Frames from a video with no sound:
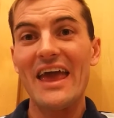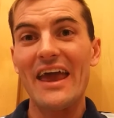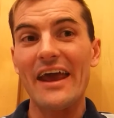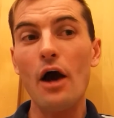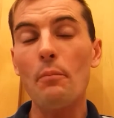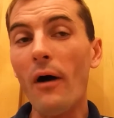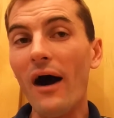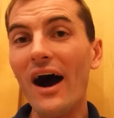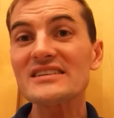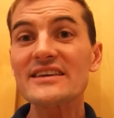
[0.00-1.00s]
and how
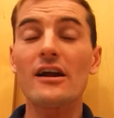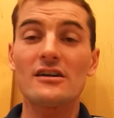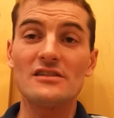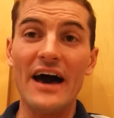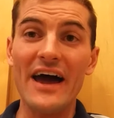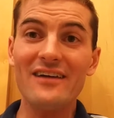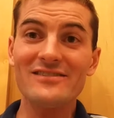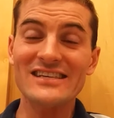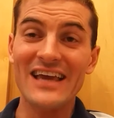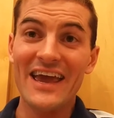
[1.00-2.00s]
pausing in our
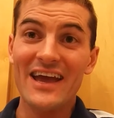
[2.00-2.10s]
lives